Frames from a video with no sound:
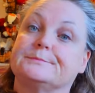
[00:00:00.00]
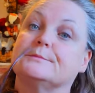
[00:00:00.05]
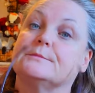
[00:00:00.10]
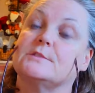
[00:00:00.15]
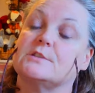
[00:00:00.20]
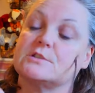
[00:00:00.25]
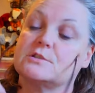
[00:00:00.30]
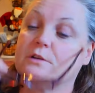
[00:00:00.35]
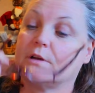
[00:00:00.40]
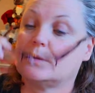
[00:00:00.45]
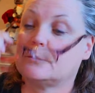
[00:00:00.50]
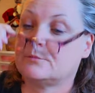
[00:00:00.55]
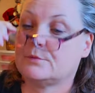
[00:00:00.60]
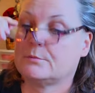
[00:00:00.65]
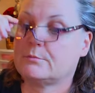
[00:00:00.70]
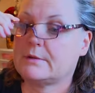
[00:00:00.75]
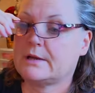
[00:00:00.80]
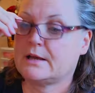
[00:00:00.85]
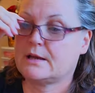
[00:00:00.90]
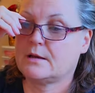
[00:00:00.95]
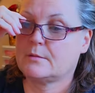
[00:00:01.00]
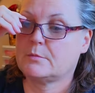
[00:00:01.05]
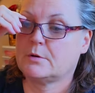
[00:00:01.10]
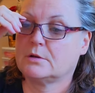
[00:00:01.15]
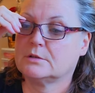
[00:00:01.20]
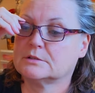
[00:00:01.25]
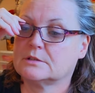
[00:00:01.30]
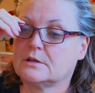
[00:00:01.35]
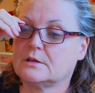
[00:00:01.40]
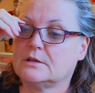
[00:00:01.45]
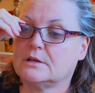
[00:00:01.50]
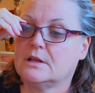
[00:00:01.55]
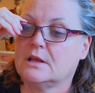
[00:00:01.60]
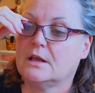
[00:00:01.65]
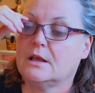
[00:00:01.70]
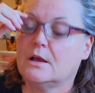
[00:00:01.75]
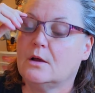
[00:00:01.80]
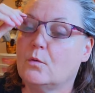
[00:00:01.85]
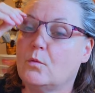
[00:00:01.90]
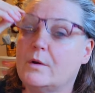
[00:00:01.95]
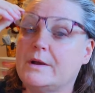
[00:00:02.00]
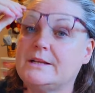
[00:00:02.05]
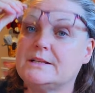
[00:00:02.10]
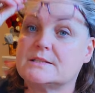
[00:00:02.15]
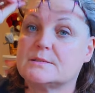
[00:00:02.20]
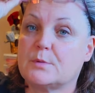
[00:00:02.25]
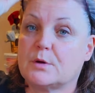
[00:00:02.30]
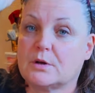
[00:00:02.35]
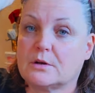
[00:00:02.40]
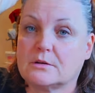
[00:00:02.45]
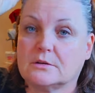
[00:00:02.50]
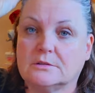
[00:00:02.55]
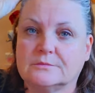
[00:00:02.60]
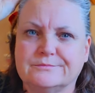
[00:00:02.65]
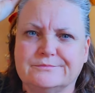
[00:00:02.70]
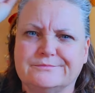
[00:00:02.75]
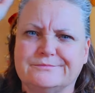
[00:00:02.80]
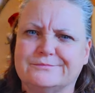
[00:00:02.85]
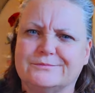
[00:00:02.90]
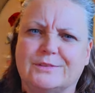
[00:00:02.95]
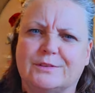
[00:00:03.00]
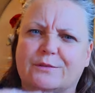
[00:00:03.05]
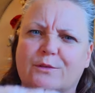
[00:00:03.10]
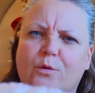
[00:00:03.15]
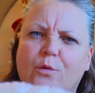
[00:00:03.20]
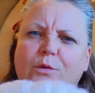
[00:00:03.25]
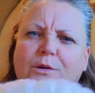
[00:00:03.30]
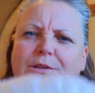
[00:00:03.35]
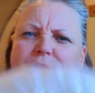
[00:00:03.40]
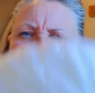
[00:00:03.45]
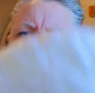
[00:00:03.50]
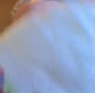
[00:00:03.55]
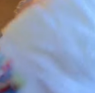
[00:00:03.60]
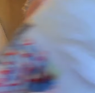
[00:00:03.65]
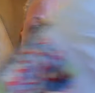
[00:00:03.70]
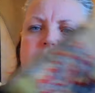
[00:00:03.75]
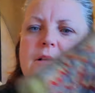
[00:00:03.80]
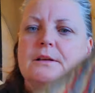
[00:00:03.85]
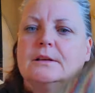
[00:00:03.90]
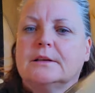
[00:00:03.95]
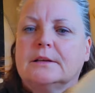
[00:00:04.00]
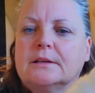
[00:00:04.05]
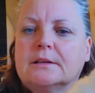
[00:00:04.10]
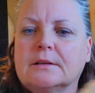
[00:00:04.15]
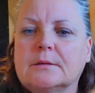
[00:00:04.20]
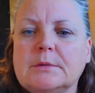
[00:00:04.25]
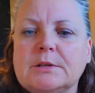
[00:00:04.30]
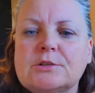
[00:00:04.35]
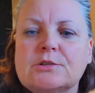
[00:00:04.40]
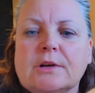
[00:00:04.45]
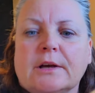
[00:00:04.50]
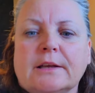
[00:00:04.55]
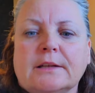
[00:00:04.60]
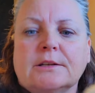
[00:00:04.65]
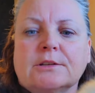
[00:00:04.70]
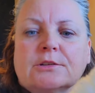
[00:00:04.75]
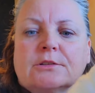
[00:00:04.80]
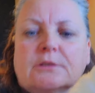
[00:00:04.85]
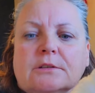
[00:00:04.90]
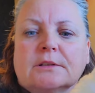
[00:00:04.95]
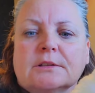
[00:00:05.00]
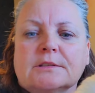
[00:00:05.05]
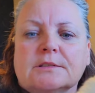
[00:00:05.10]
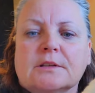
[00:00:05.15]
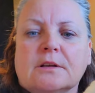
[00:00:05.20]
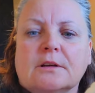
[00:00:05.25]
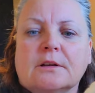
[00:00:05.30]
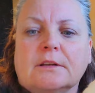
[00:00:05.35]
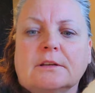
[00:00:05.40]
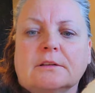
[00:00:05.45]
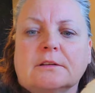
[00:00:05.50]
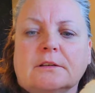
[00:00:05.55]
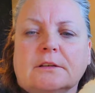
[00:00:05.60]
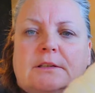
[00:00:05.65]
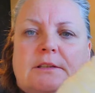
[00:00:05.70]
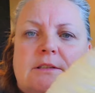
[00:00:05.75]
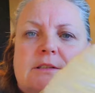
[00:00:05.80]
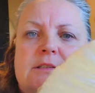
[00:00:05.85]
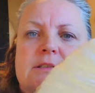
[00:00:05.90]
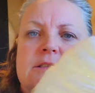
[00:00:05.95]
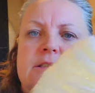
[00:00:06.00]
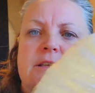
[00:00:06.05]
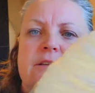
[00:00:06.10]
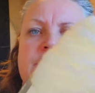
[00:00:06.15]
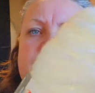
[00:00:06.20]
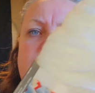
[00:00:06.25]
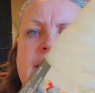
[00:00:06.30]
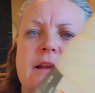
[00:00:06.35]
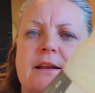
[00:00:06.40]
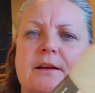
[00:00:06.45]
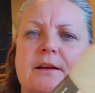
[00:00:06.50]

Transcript: just try and put my eyeballs on. White Sparkle, of course. Let me try and turn this on. See if that